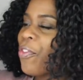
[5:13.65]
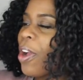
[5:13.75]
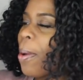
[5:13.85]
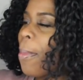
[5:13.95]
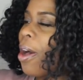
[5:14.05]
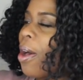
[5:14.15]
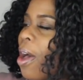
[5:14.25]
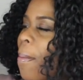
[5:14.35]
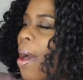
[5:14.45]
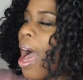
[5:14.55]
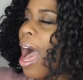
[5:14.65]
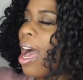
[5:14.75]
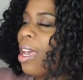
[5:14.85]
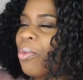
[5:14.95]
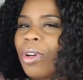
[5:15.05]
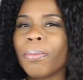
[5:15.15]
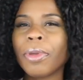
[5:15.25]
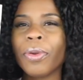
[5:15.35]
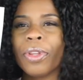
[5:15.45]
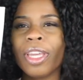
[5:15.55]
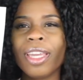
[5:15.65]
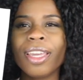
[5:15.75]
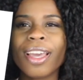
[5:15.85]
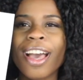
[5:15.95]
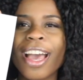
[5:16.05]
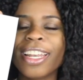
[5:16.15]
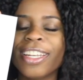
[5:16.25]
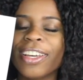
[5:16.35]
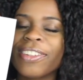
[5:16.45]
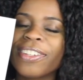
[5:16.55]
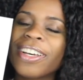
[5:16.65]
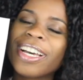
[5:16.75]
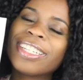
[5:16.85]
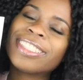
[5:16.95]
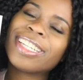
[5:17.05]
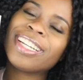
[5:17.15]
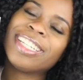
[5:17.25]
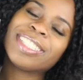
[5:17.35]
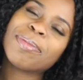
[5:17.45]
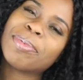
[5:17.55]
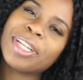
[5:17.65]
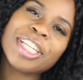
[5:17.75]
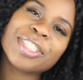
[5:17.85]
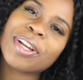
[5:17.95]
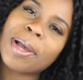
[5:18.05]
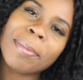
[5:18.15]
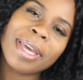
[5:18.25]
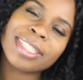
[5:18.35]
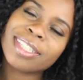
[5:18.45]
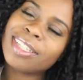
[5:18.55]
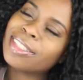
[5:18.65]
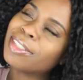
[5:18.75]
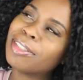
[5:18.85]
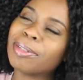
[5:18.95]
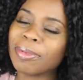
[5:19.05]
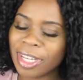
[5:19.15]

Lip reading: from Adwoa Beauty. I don't know how to say this. I'm pretty sure I'm messing this up.